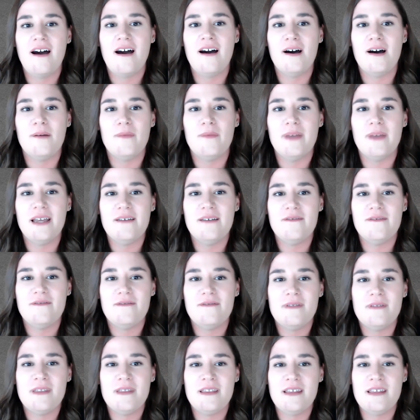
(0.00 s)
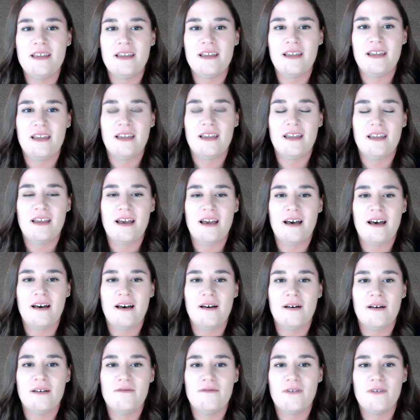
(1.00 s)

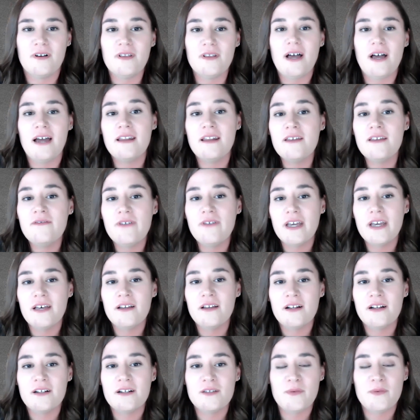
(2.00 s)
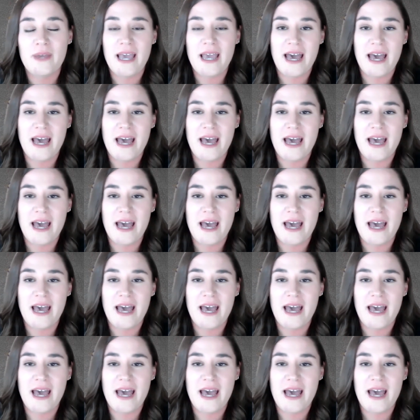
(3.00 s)
For a lot of the failures,